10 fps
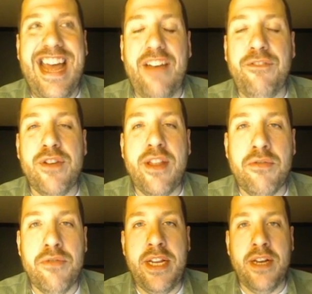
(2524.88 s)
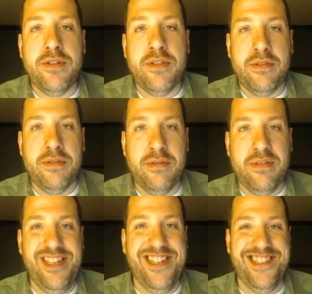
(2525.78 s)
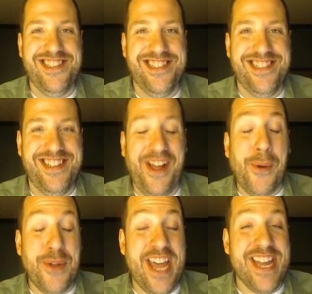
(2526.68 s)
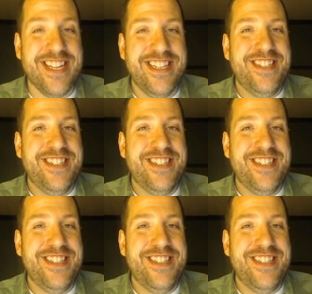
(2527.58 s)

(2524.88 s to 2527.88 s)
every 3 years. Okay?